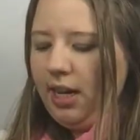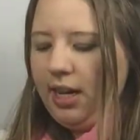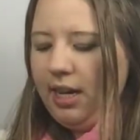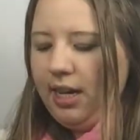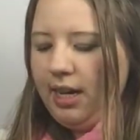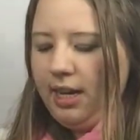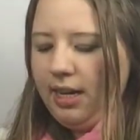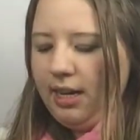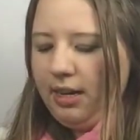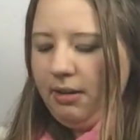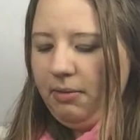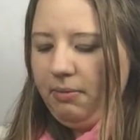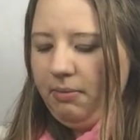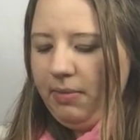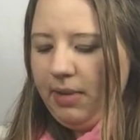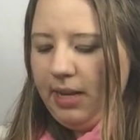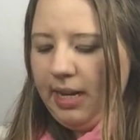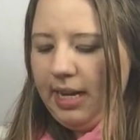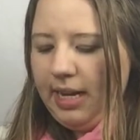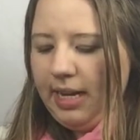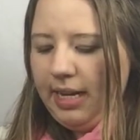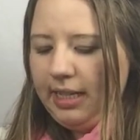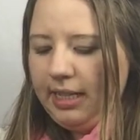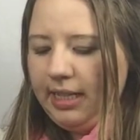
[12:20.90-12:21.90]
And
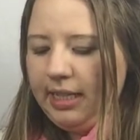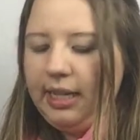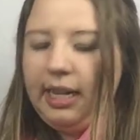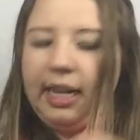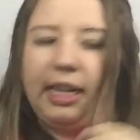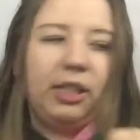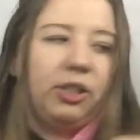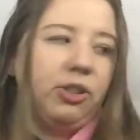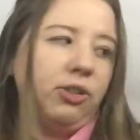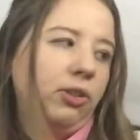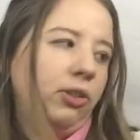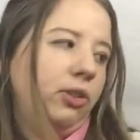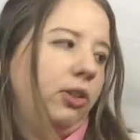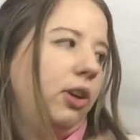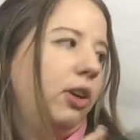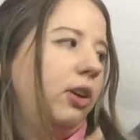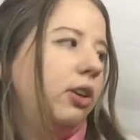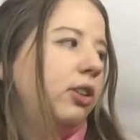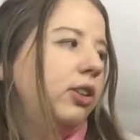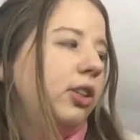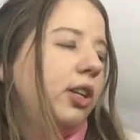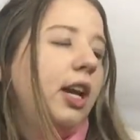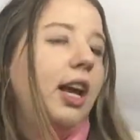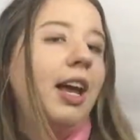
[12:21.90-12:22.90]
it's an extra
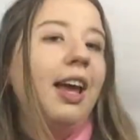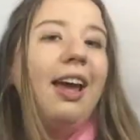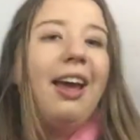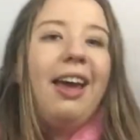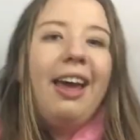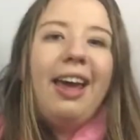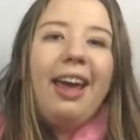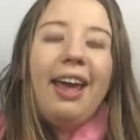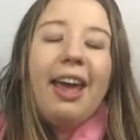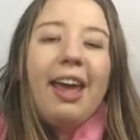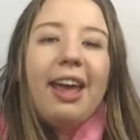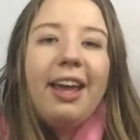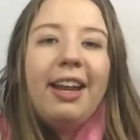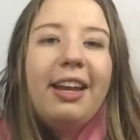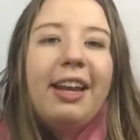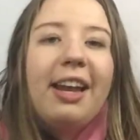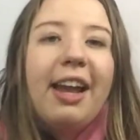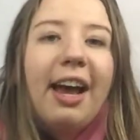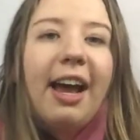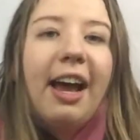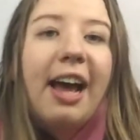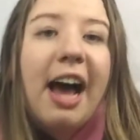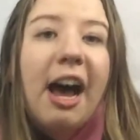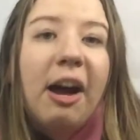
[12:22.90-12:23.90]
large.
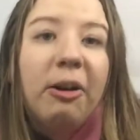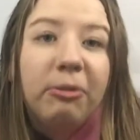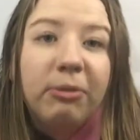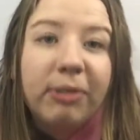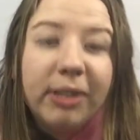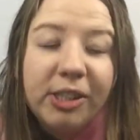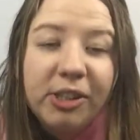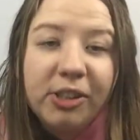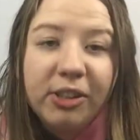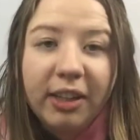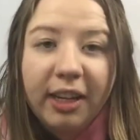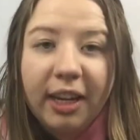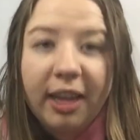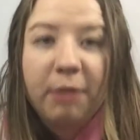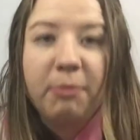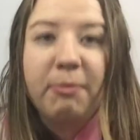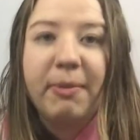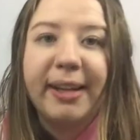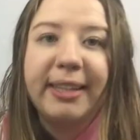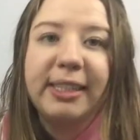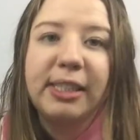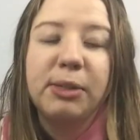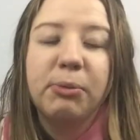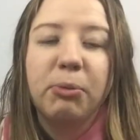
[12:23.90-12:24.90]
And originally
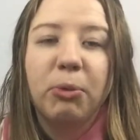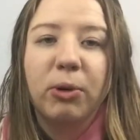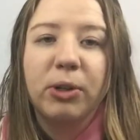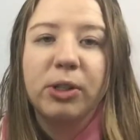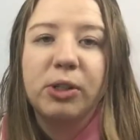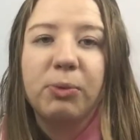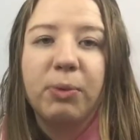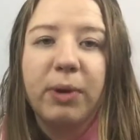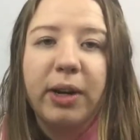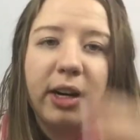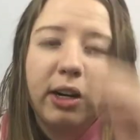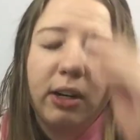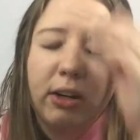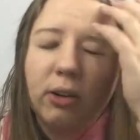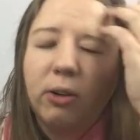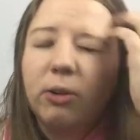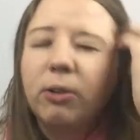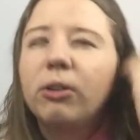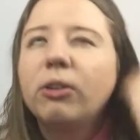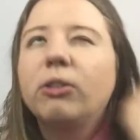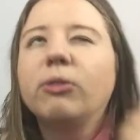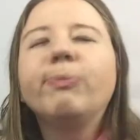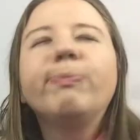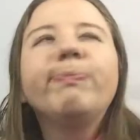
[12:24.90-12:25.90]
men's sportswear
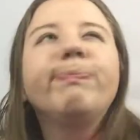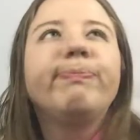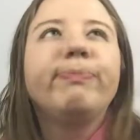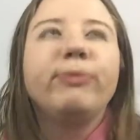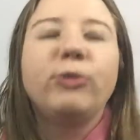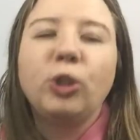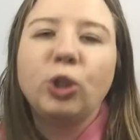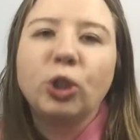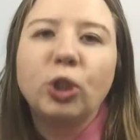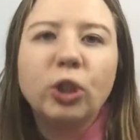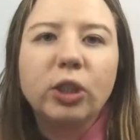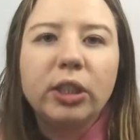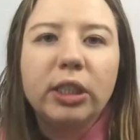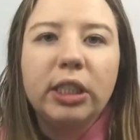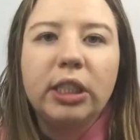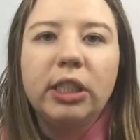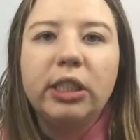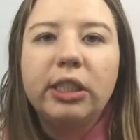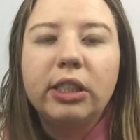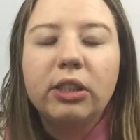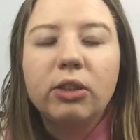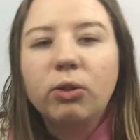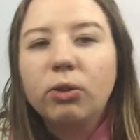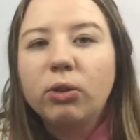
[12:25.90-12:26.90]
or
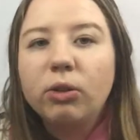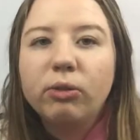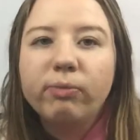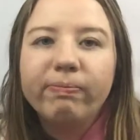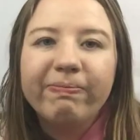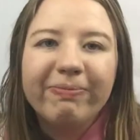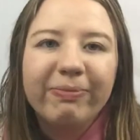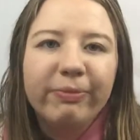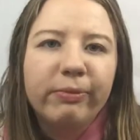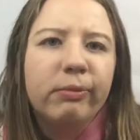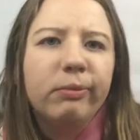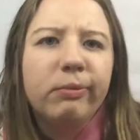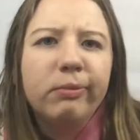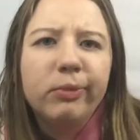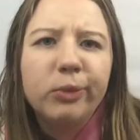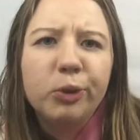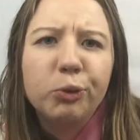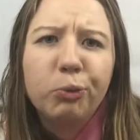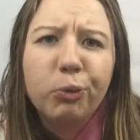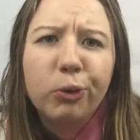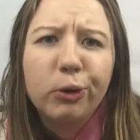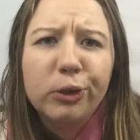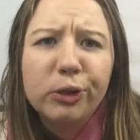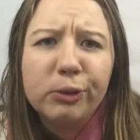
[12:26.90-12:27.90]
jerseys or
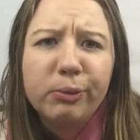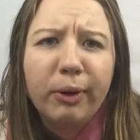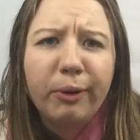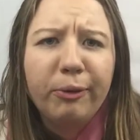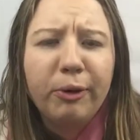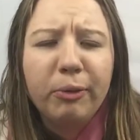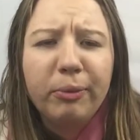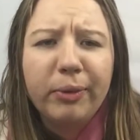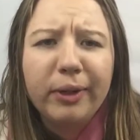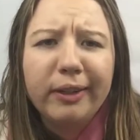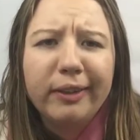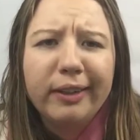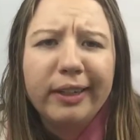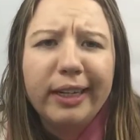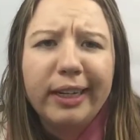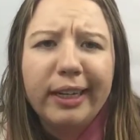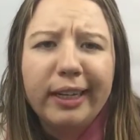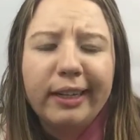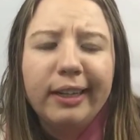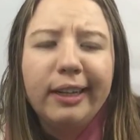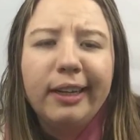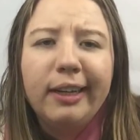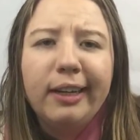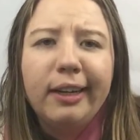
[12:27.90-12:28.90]
sports
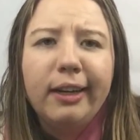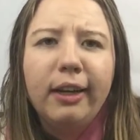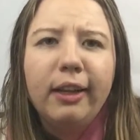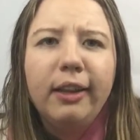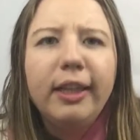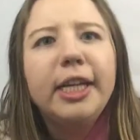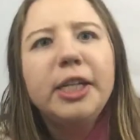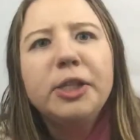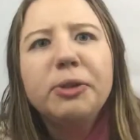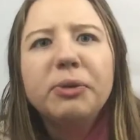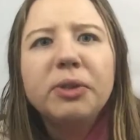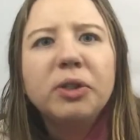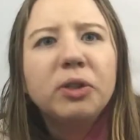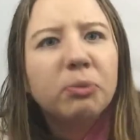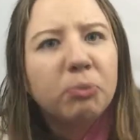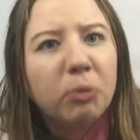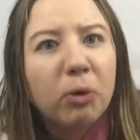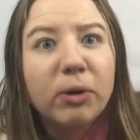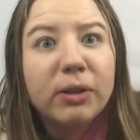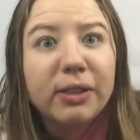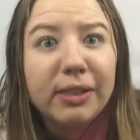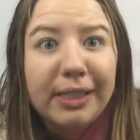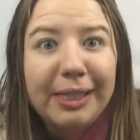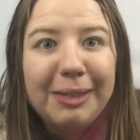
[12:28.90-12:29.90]
memorabilia, things with
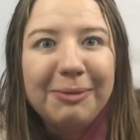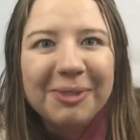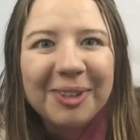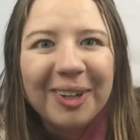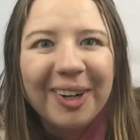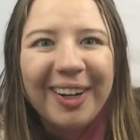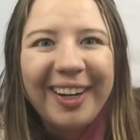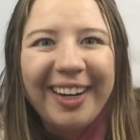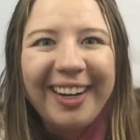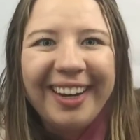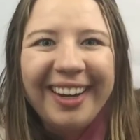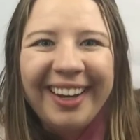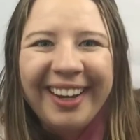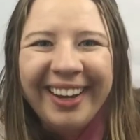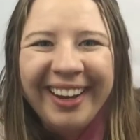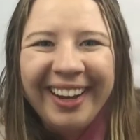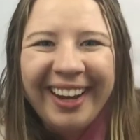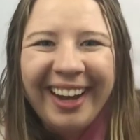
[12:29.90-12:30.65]
sport teams on it,